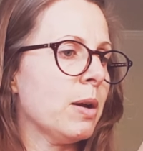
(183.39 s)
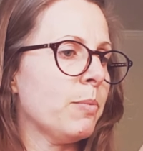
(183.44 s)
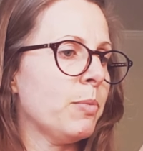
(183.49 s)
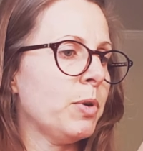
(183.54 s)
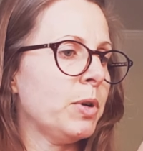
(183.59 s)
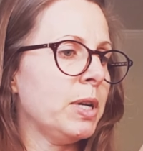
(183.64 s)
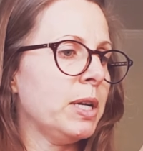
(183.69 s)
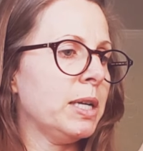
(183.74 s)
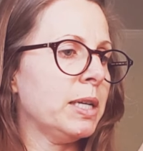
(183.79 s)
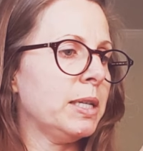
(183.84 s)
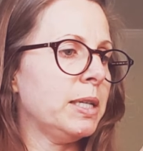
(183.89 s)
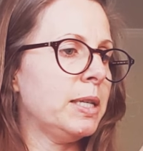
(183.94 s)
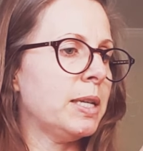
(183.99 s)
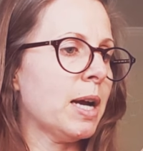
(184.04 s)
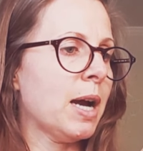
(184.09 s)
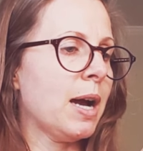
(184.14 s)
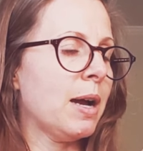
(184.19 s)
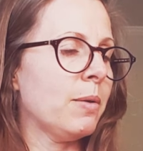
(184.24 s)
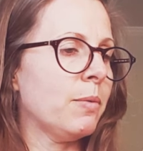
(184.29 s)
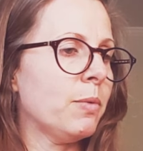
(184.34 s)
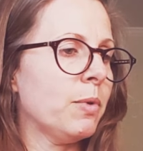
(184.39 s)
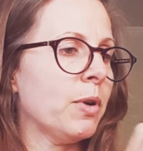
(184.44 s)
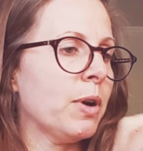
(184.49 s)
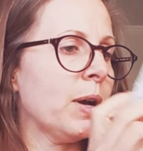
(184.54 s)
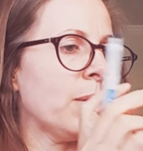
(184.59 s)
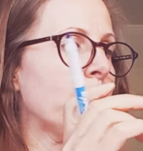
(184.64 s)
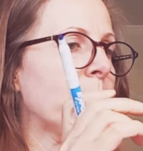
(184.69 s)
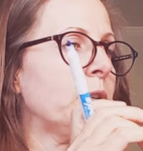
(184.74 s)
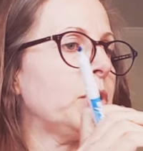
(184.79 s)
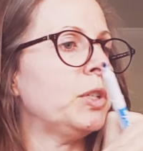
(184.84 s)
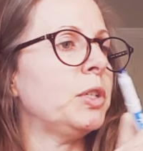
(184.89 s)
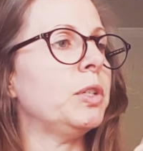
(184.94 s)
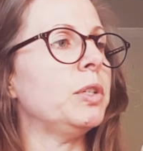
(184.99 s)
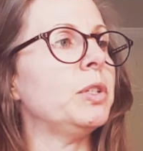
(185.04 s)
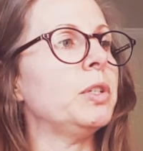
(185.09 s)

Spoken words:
I'm putting a dot where I want you